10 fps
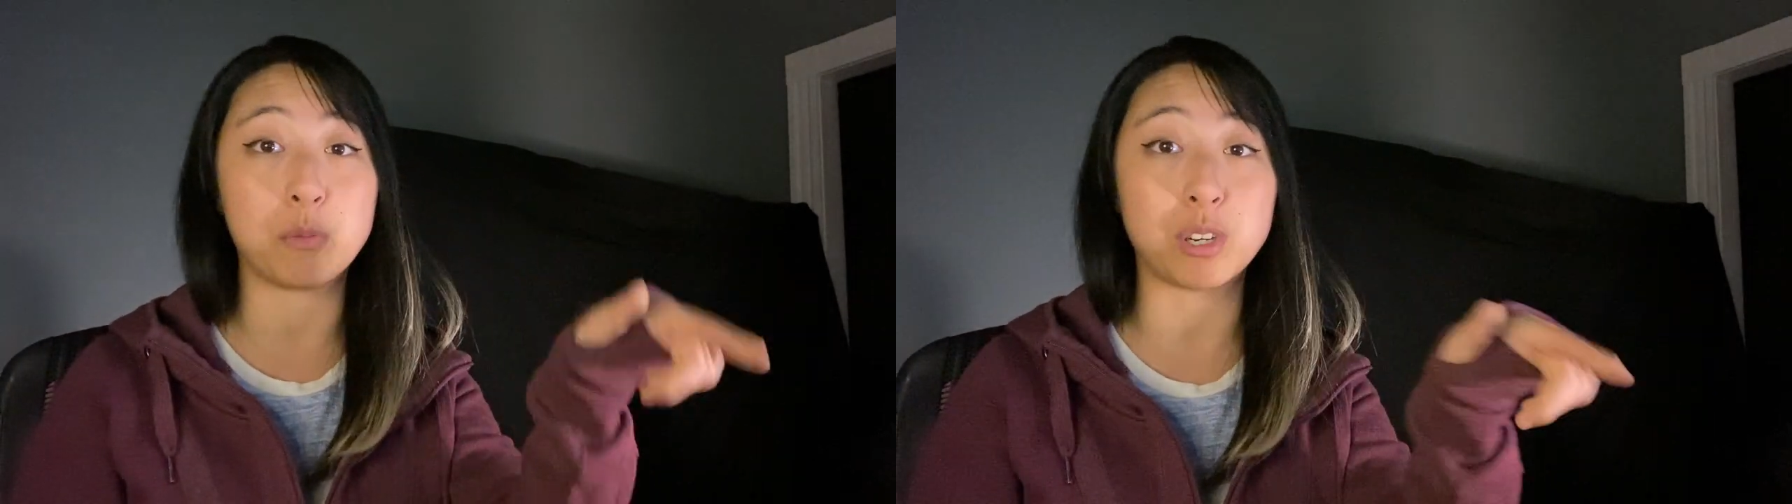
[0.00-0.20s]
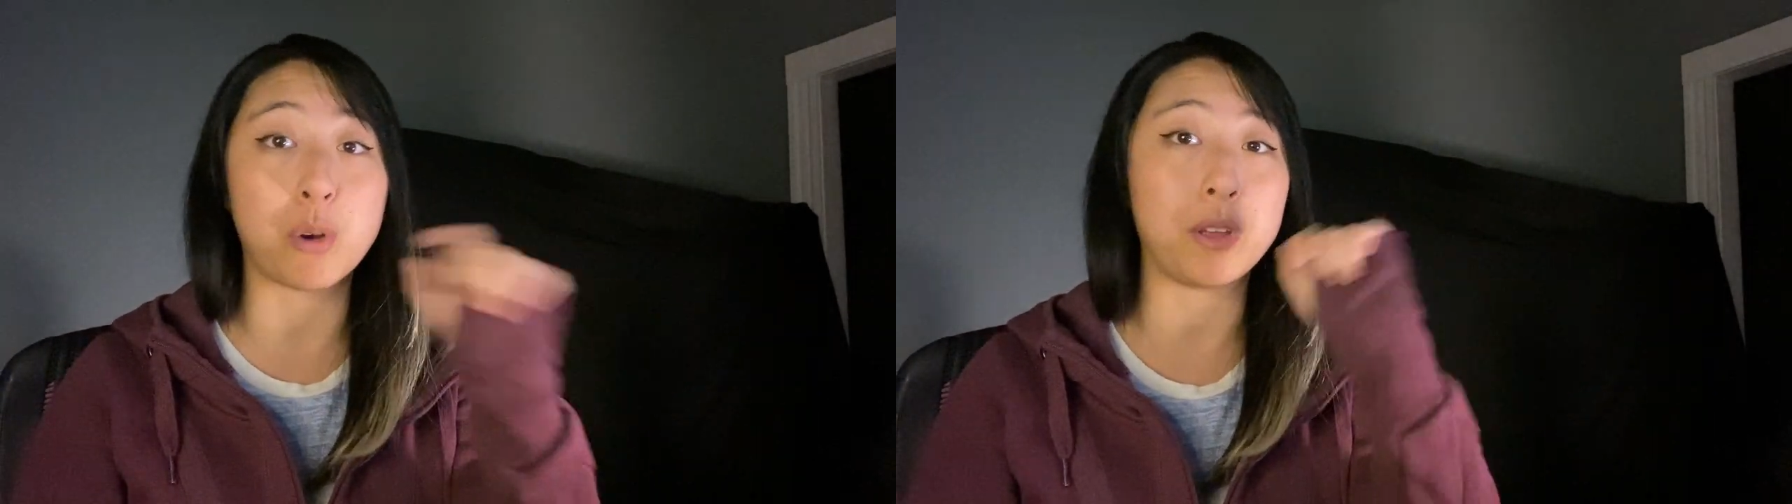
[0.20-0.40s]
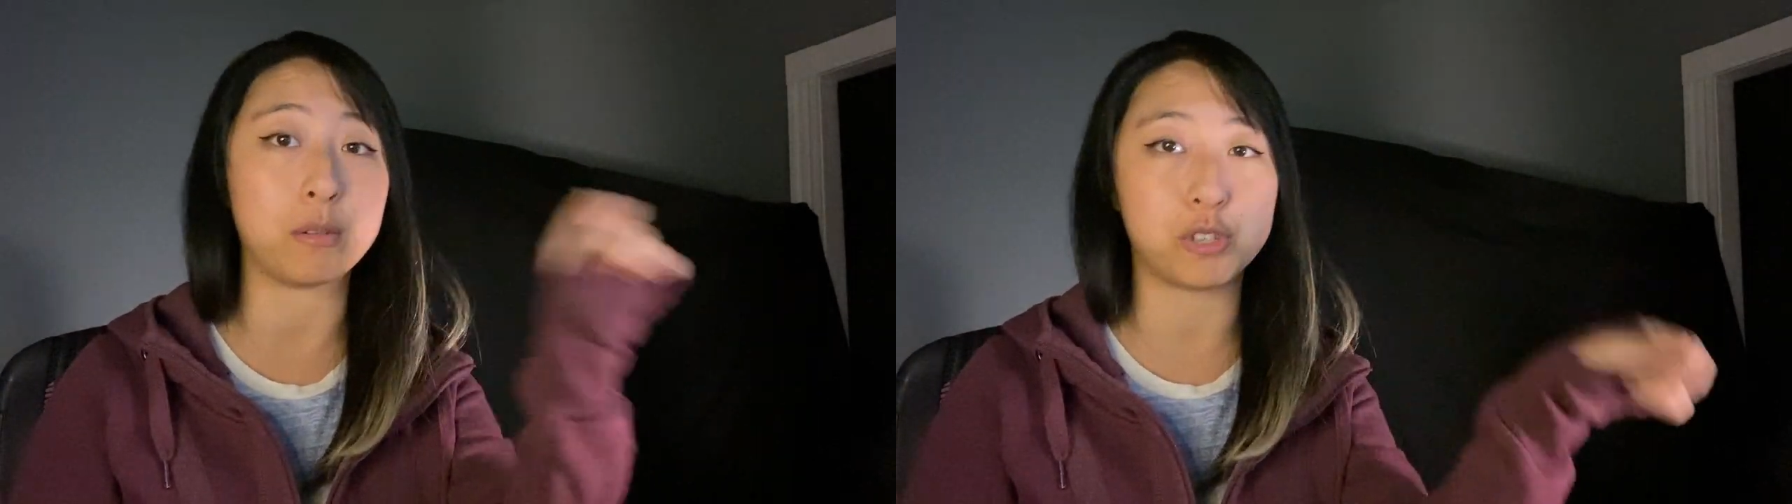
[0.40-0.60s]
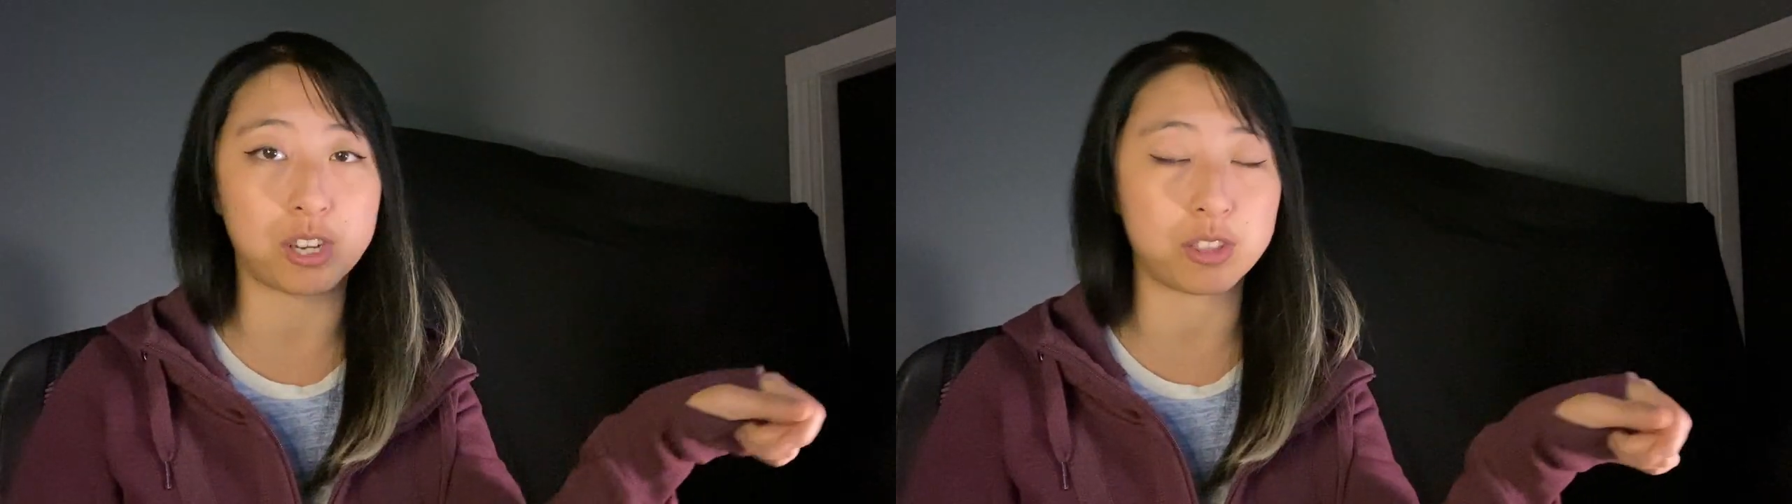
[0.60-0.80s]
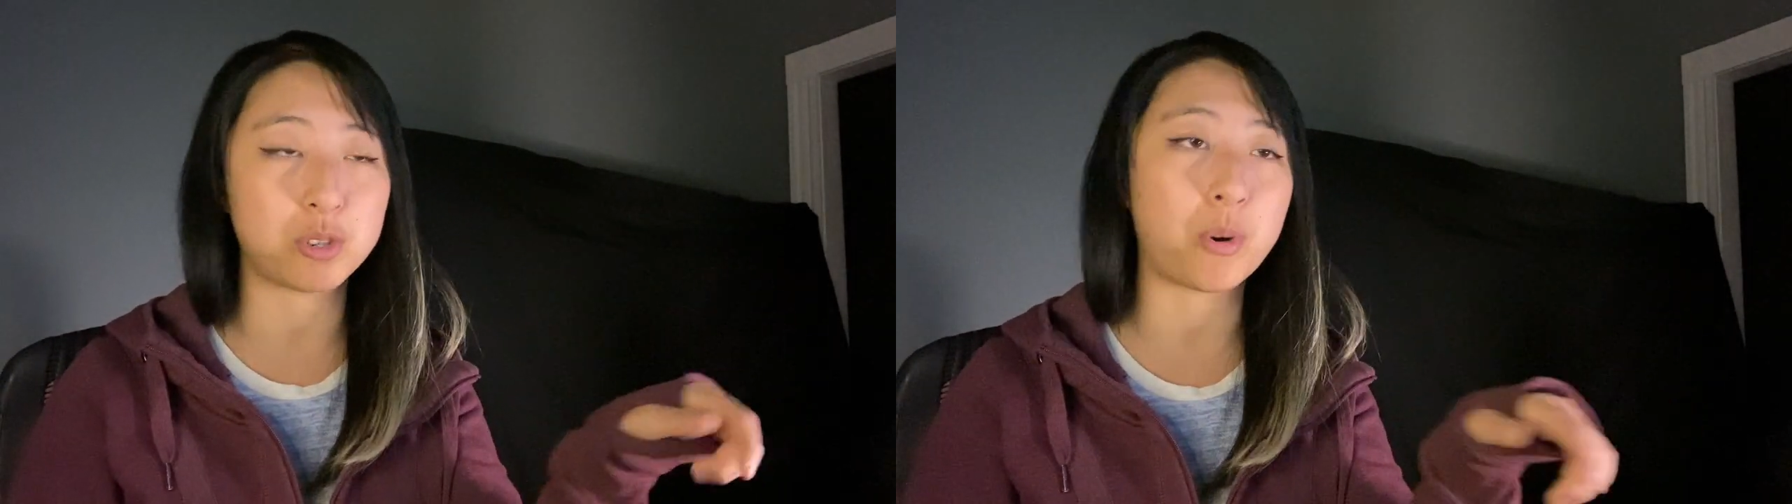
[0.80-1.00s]
would go in, they would
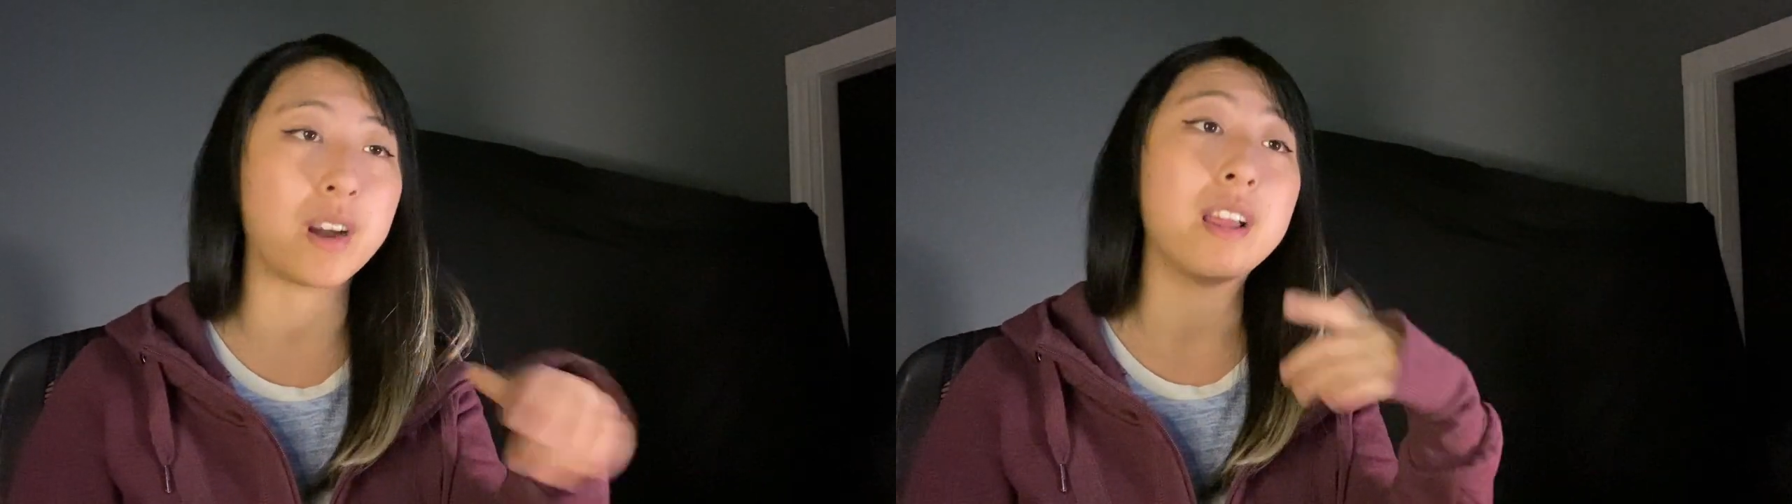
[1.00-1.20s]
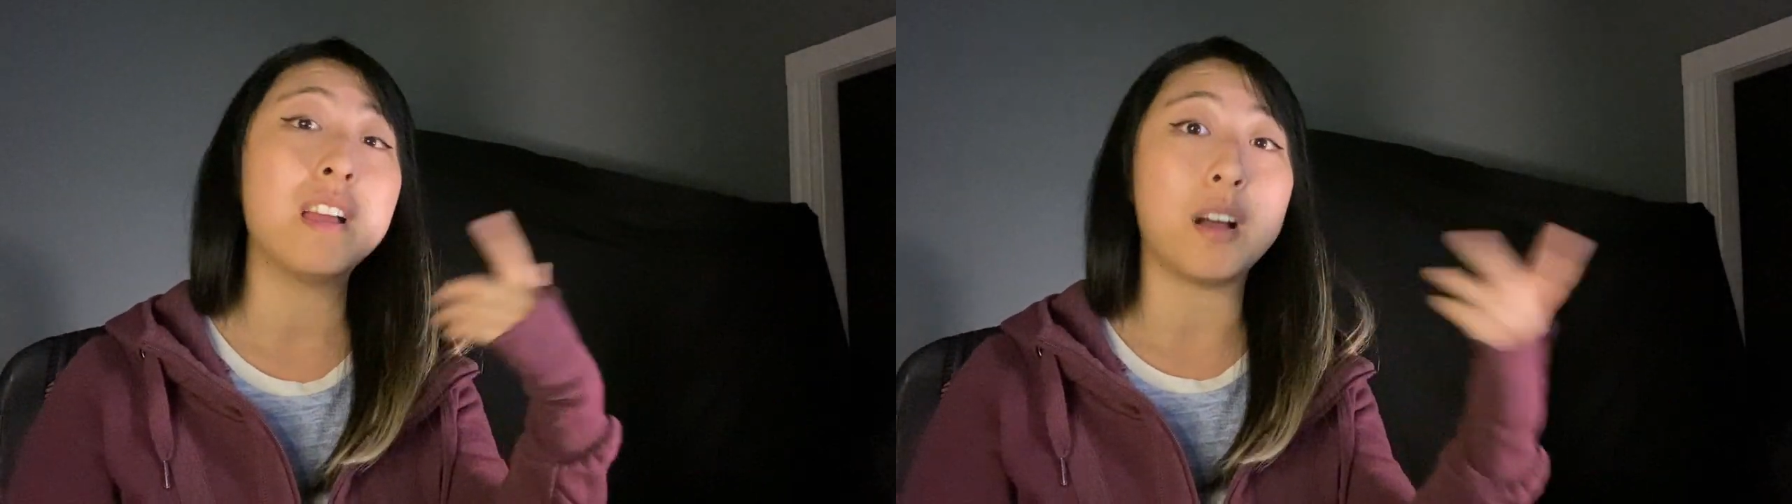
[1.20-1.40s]
shut the door.